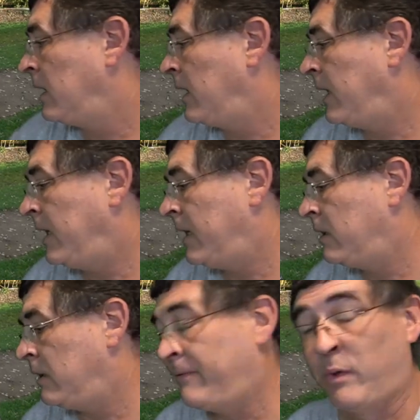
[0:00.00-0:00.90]

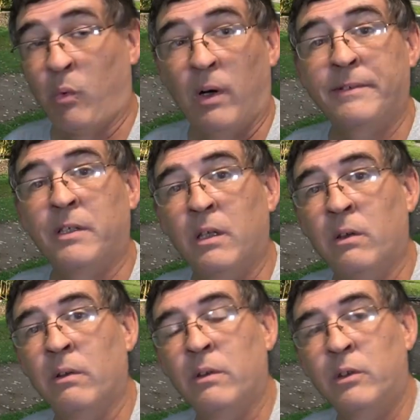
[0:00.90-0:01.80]
And if you want
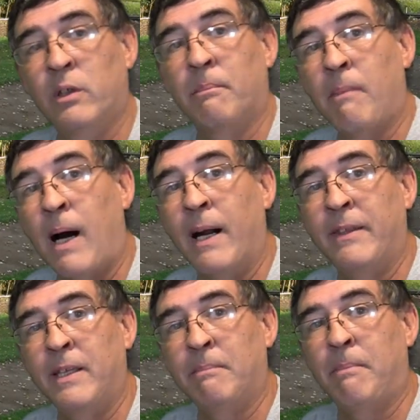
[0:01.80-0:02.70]
to, you can buy
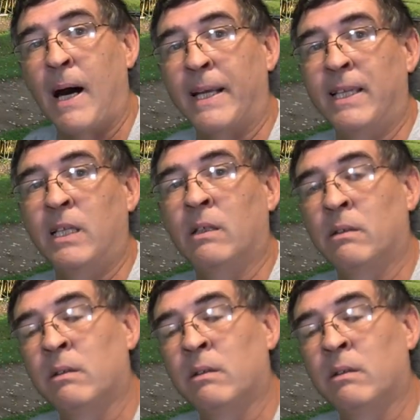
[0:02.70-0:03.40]
the body